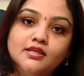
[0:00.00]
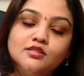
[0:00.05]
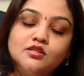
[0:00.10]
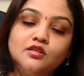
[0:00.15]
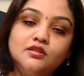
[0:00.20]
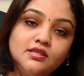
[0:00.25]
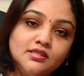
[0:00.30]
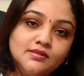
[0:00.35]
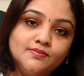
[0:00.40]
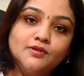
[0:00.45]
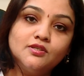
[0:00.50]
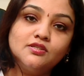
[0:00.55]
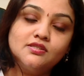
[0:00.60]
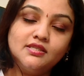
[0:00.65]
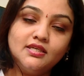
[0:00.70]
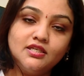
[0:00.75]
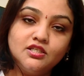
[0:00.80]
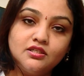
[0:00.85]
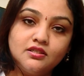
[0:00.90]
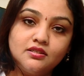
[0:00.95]
So this
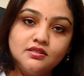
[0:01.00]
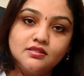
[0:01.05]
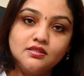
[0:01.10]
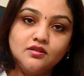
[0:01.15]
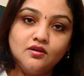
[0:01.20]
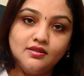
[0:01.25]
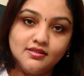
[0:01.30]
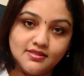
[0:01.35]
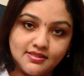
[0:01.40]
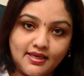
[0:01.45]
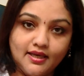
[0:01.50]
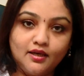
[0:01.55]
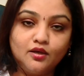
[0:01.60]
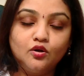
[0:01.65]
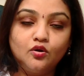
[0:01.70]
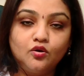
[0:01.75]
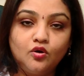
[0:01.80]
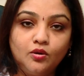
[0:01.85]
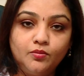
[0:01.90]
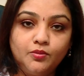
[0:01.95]
procedure is called
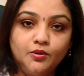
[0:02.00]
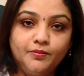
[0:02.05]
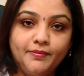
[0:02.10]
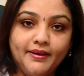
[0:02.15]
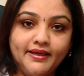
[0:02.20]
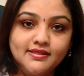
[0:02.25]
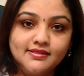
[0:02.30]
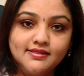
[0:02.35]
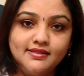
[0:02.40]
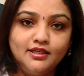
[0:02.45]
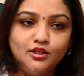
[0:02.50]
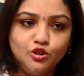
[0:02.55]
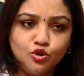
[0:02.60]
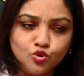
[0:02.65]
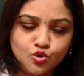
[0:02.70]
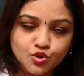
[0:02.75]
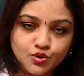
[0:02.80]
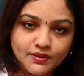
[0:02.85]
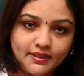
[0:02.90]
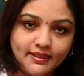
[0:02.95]
sacrocolpopexy,
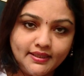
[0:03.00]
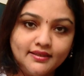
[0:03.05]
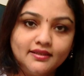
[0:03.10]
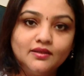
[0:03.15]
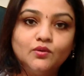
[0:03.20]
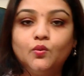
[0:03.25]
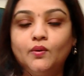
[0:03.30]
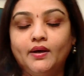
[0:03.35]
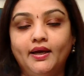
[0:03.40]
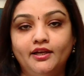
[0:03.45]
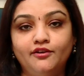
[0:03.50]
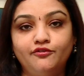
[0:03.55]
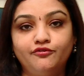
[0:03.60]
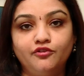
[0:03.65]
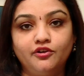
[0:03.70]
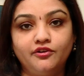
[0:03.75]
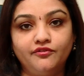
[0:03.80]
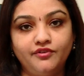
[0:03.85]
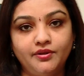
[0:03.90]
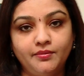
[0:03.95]
usually required
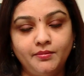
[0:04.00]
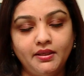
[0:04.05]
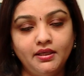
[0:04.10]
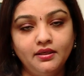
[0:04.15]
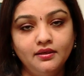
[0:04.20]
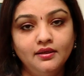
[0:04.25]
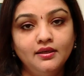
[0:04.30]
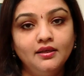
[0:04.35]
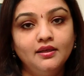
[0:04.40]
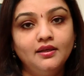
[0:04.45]
for women